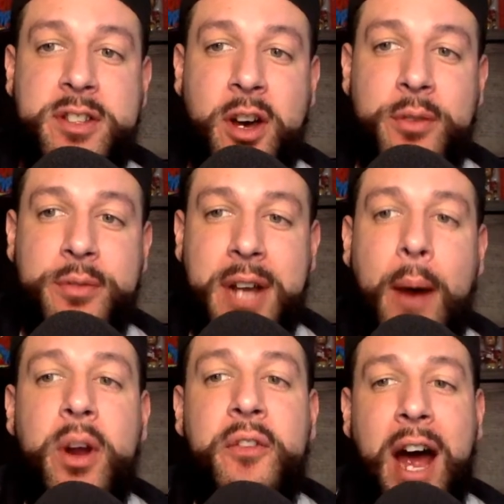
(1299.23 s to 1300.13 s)
So
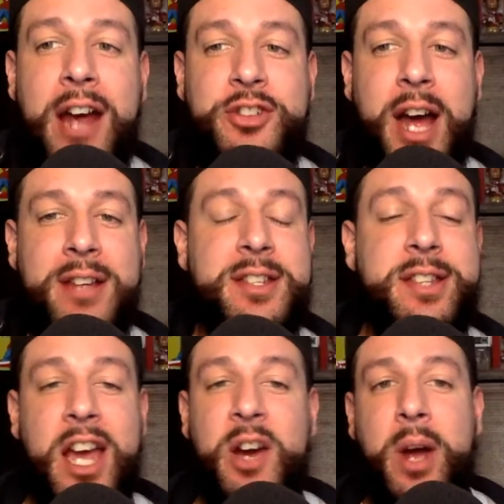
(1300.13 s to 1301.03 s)
I would advise you guys to
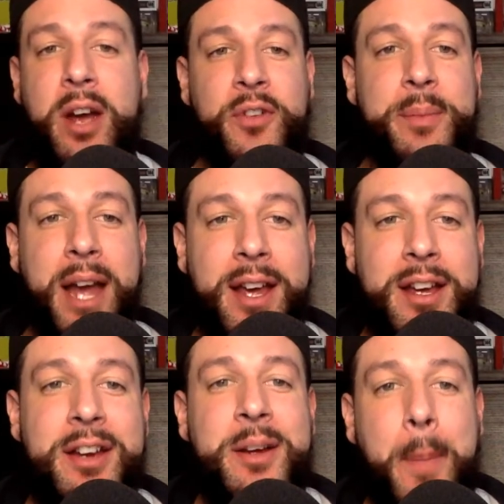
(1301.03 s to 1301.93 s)
stay away from
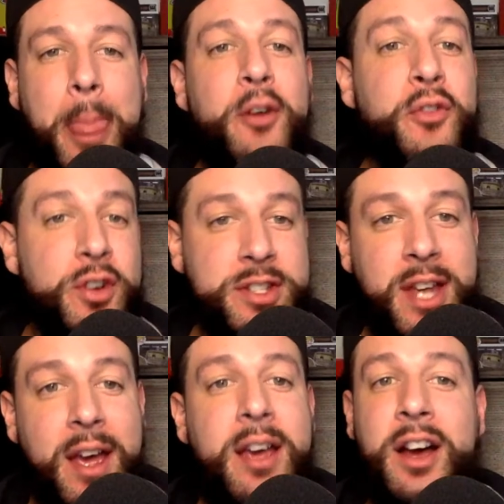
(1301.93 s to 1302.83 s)
like First
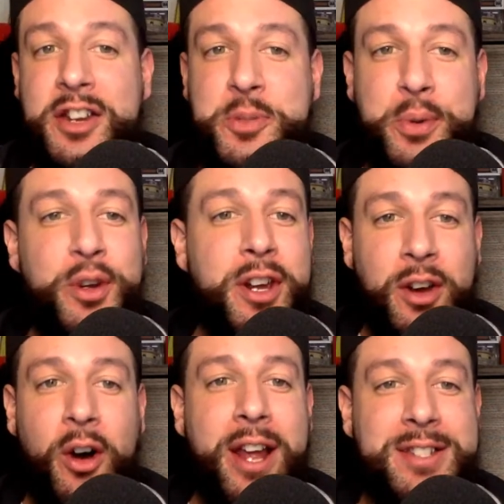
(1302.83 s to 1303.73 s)
Take,
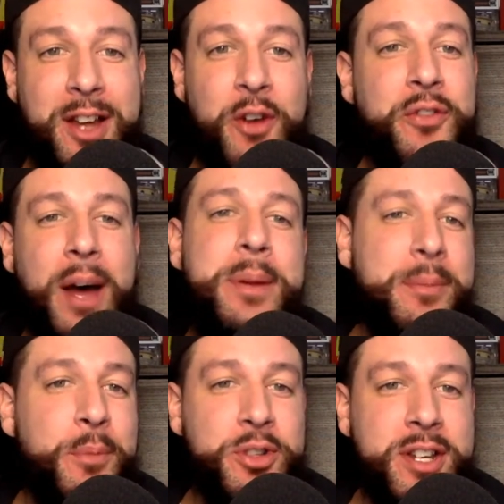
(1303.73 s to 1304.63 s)
Undisputed, all that stuff. I
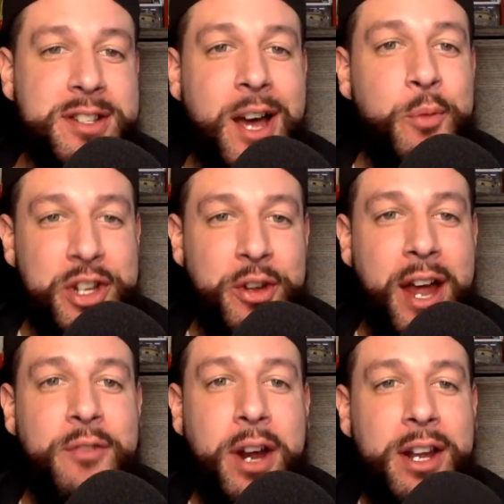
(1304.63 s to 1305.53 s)
mean, most of the time we do
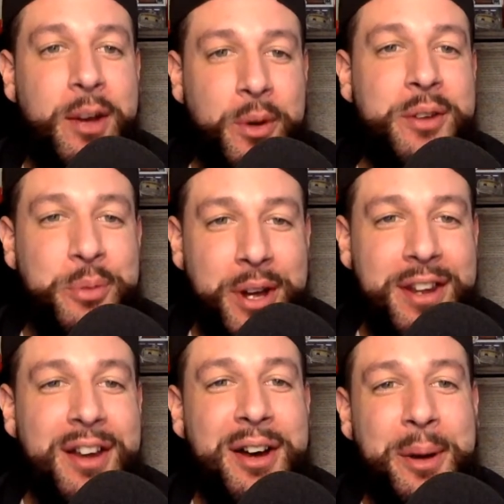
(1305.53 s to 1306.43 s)
that, right? Like when
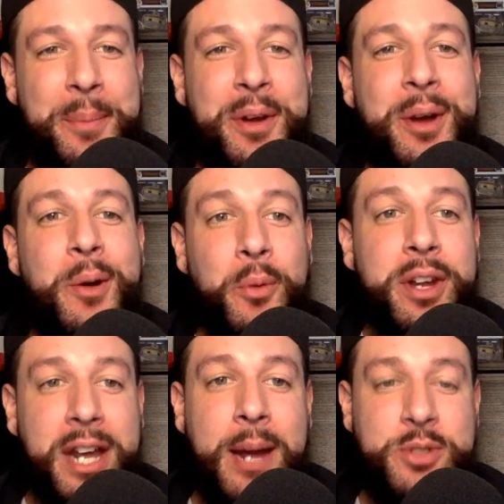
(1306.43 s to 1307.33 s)

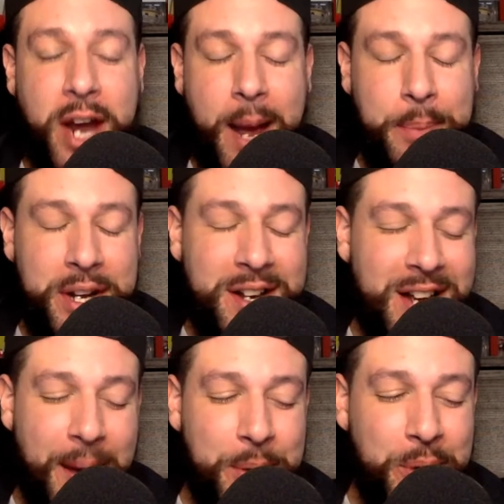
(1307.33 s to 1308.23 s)
the games are happening.
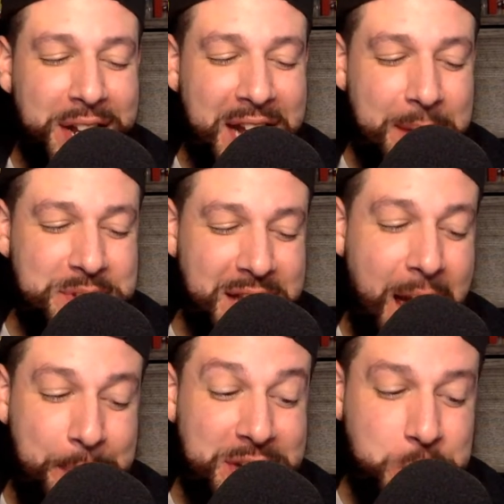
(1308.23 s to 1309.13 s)
I mean, when the games
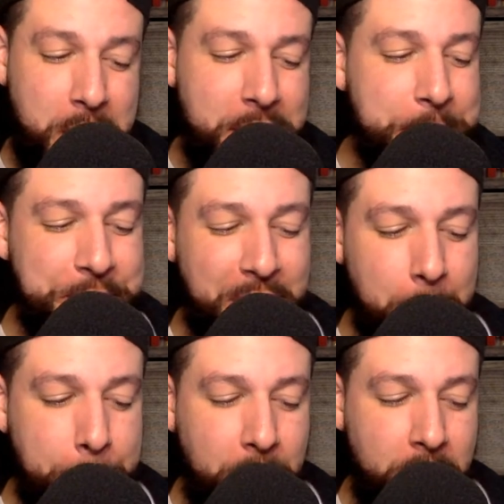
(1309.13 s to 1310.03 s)
happen this way.
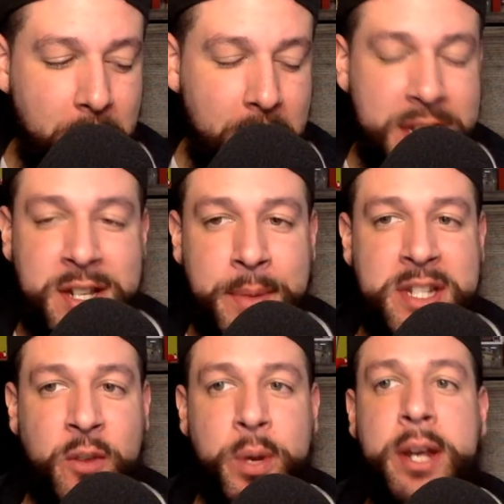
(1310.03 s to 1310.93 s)
But this is going to
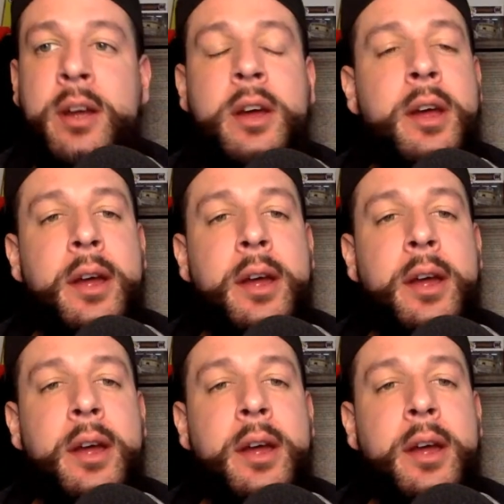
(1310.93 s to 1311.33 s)
be a tough week.